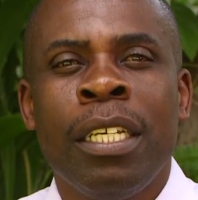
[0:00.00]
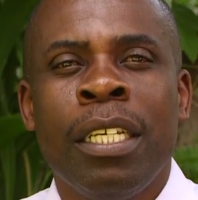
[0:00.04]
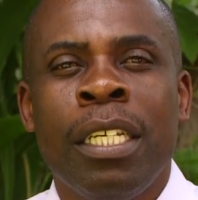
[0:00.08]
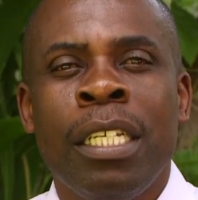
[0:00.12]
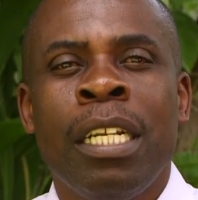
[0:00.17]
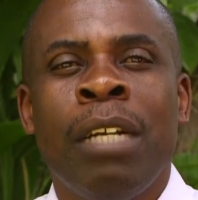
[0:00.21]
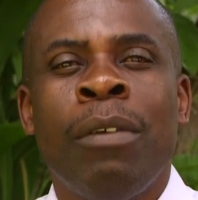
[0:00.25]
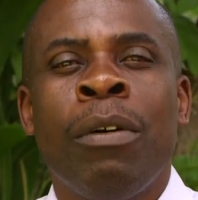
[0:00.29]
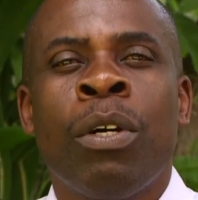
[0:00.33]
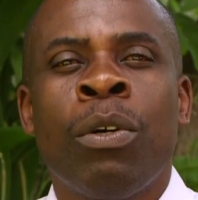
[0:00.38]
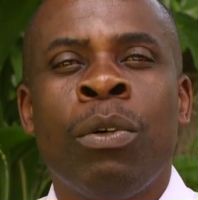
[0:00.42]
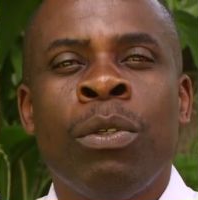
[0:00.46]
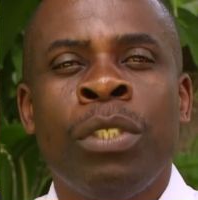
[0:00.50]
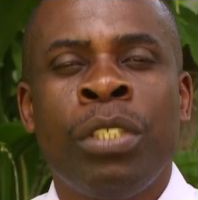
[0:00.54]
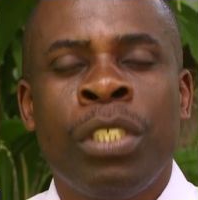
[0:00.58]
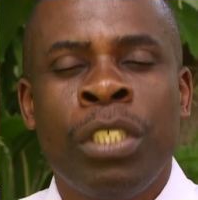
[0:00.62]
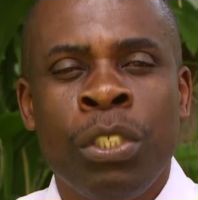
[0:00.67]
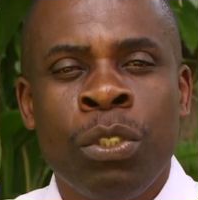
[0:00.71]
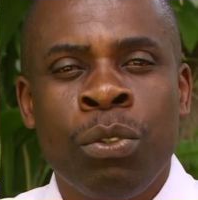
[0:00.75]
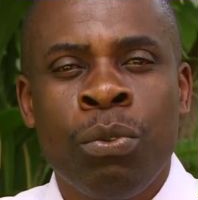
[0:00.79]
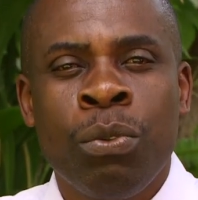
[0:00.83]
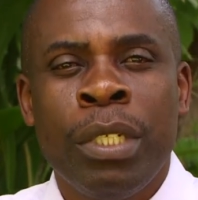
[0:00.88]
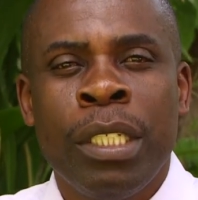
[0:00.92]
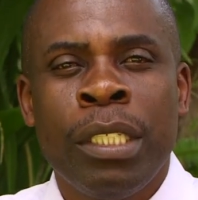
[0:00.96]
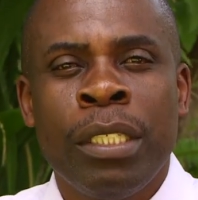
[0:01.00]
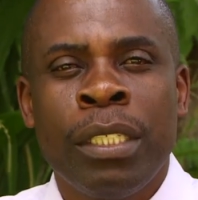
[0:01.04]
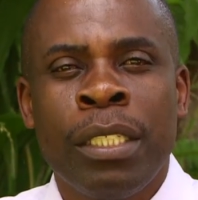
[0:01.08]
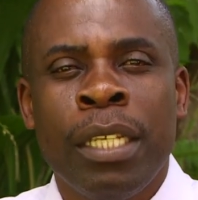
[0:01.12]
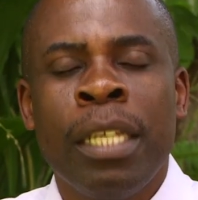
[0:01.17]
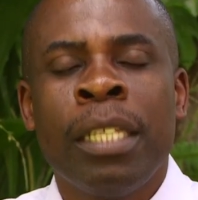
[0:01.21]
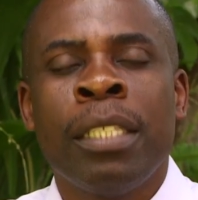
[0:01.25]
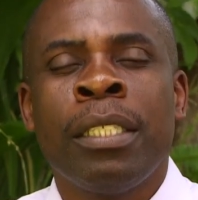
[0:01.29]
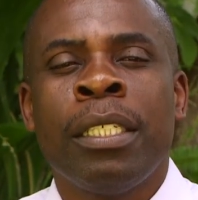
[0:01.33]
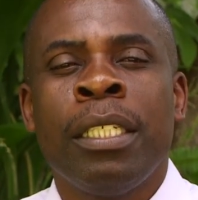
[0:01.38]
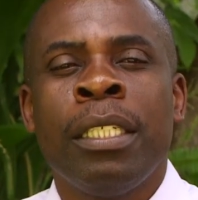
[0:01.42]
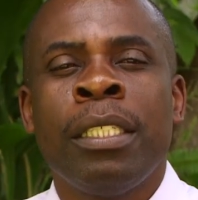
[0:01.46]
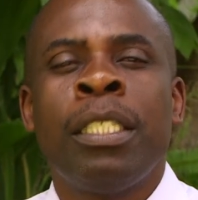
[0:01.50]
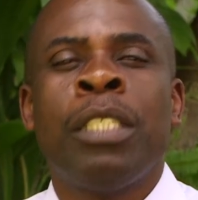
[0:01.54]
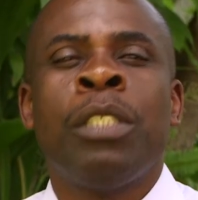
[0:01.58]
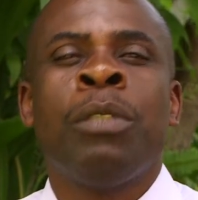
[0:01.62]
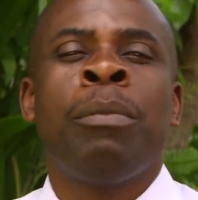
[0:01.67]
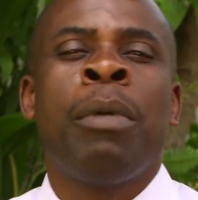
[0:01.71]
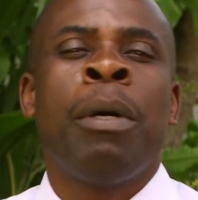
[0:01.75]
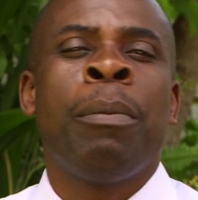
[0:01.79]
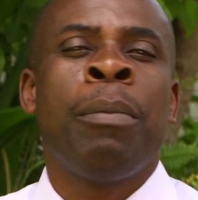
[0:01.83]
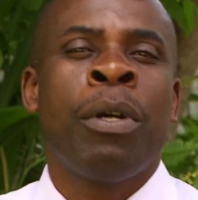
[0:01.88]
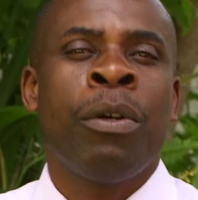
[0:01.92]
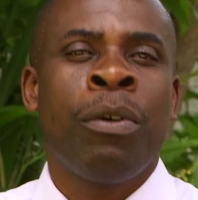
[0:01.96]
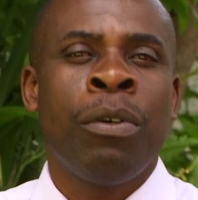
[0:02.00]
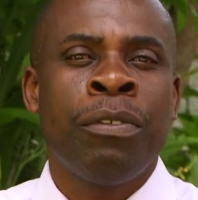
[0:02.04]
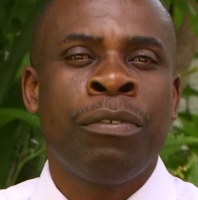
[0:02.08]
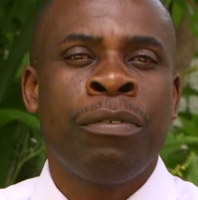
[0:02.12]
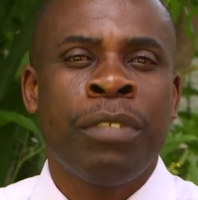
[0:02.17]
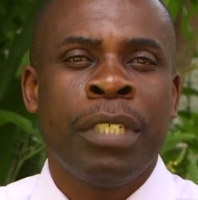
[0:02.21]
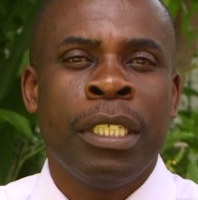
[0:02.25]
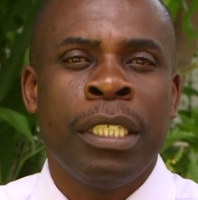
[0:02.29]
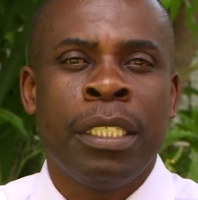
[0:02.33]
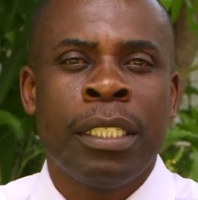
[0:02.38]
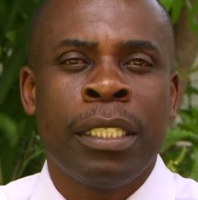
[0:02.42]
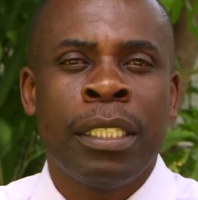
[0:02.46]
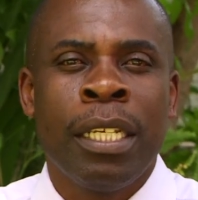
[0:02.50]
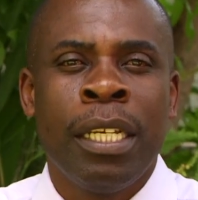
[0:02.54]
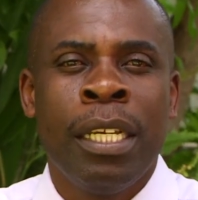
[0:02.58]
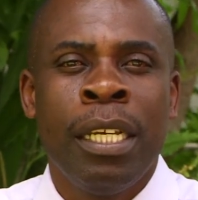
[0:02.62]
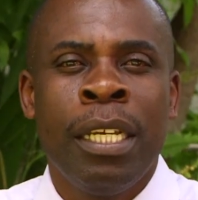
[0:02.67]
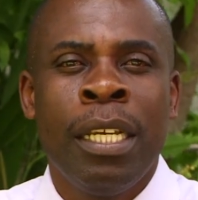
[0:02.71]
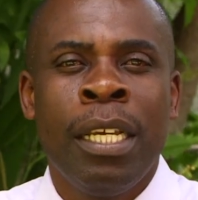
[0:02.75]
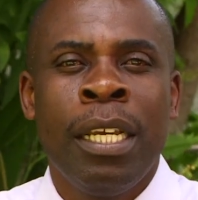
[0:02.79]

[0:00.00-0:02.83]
in our constituents as East Zimbabwe Conference.